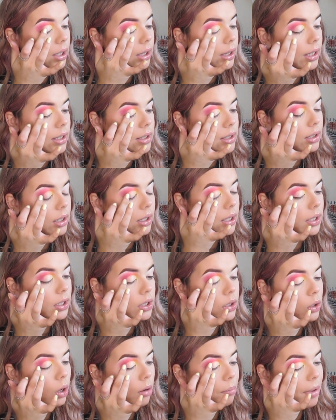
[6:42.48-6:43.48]
This is gonna
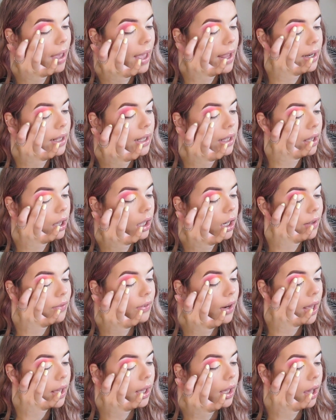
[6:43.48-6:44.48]
stop any kind
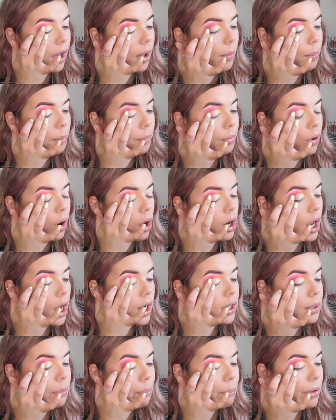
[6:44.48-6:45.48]
of like
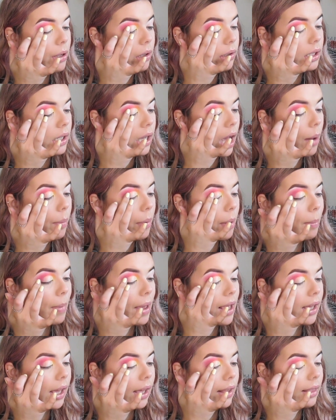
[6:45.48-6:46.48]
product building up and
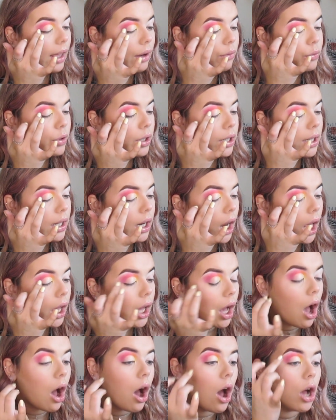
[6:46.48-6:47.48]
making that really
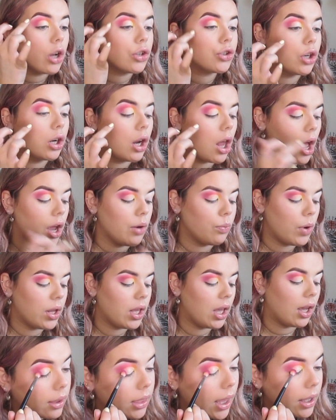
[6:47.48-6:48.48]
like harsh line where
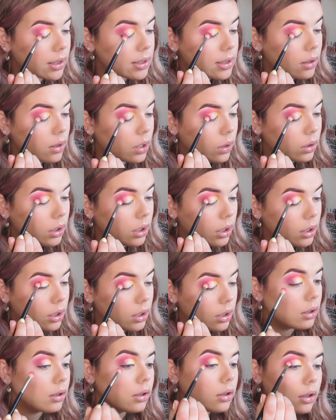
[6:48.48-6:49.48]
you're gonna now apply
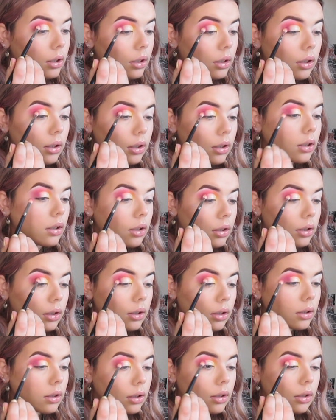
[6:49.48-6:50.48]
eyeshadow
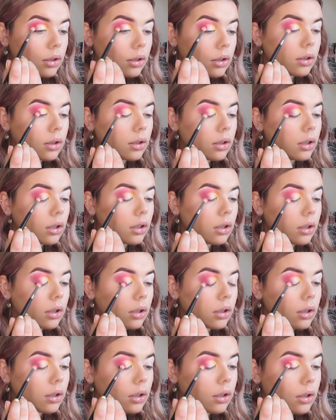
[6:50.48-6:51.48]
on the outer corner,
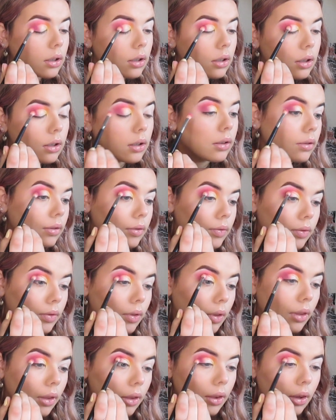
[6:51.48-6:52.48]
just kind of blend it
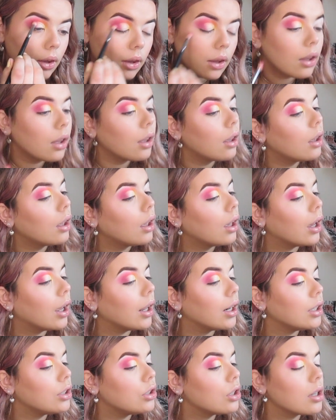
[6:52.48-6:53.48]
in,
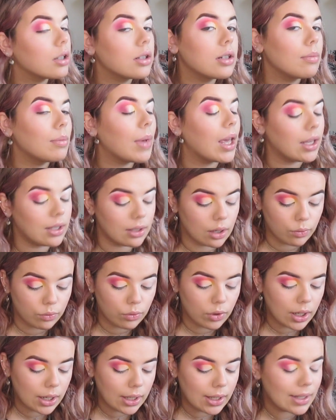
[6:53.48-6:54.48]
and it just makes a
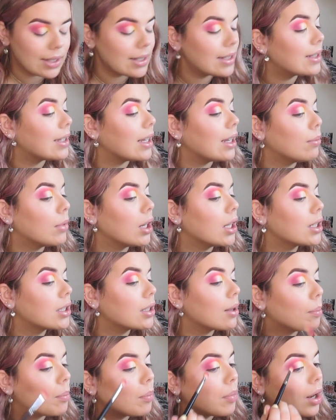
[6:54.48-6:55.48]
really
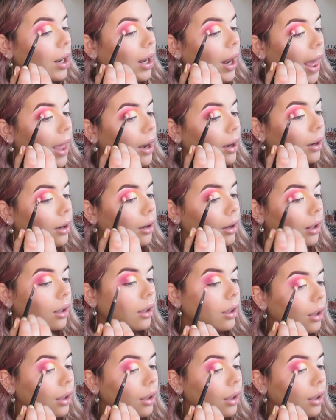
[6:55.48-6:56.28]
seamless blend.